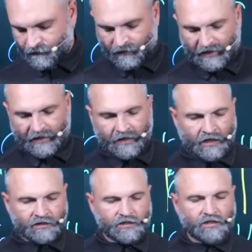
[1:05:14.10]
In
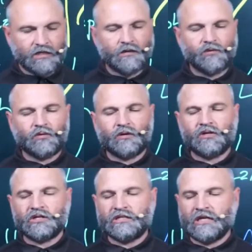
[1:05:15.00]
ancient Hebrew
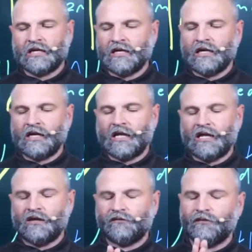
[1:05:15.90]
understanding,
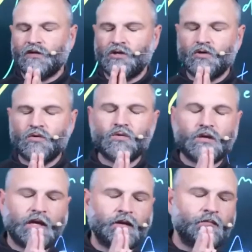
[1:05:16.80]
if you
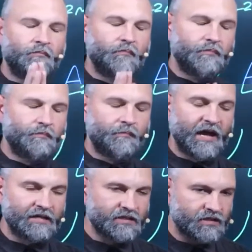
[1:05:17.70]
can
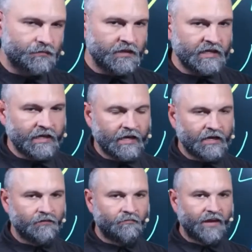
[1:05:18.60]
best me
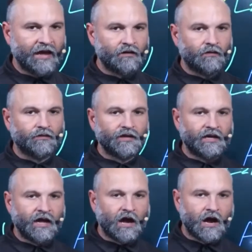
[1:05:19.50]
in battle,
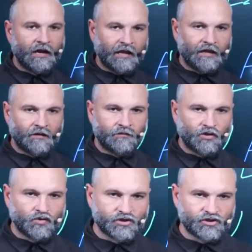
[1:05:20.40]
then I am
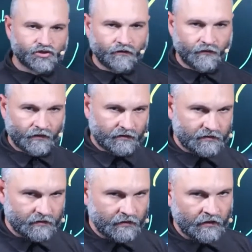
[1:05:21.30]
your
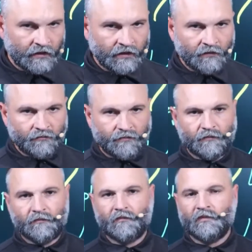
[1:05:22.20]
servant.
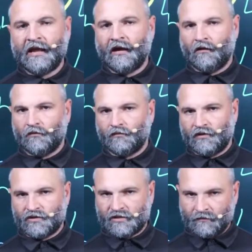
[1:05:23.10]
Now,
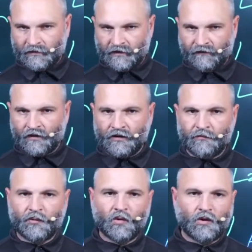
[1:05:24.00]
there's something very
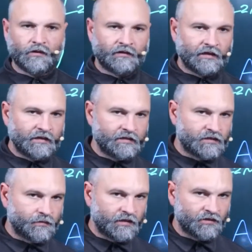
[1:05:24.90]
important that needs
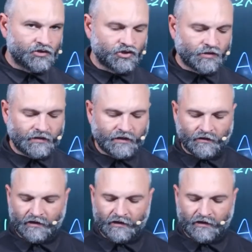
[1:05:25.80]
to be understood there.